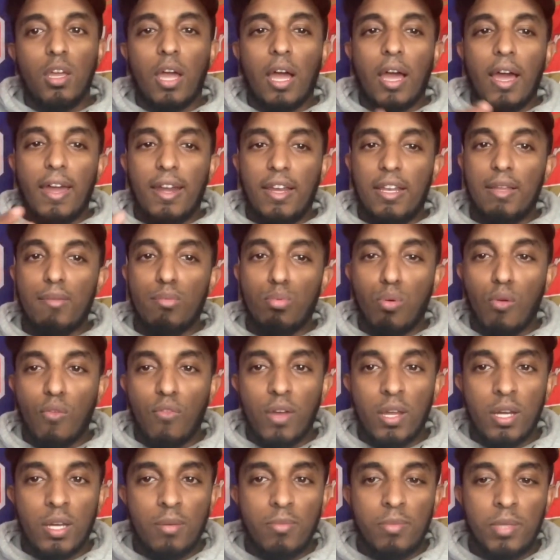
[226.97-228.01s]
I had a Liverpool
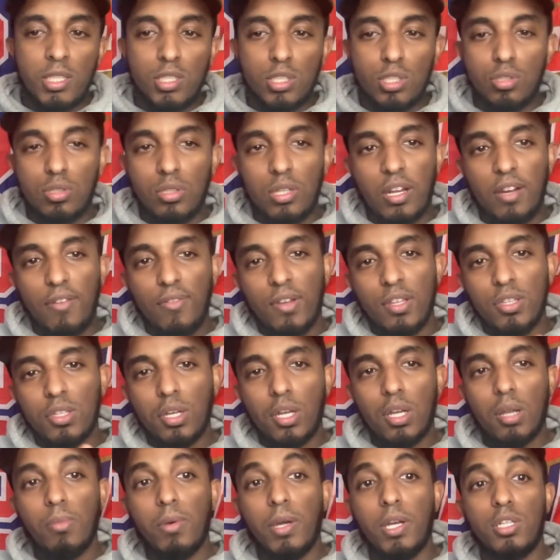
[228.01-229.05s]
fan and Manchester United fan
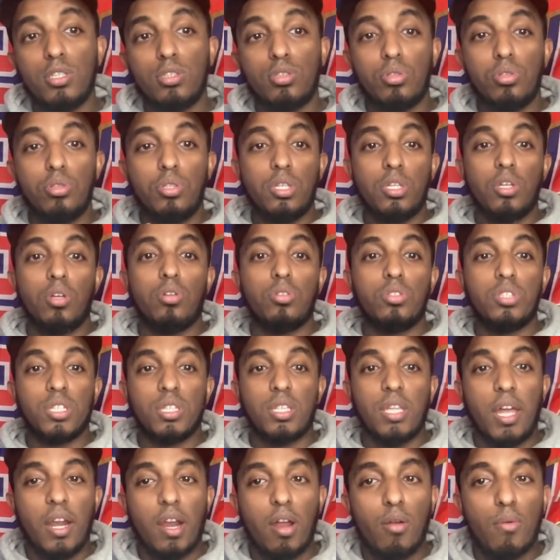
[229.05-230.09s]
talk about it, so you can go
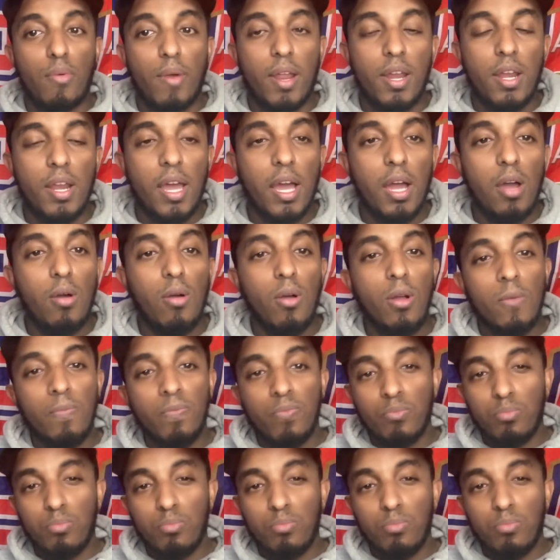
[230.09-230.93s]
check that out right now.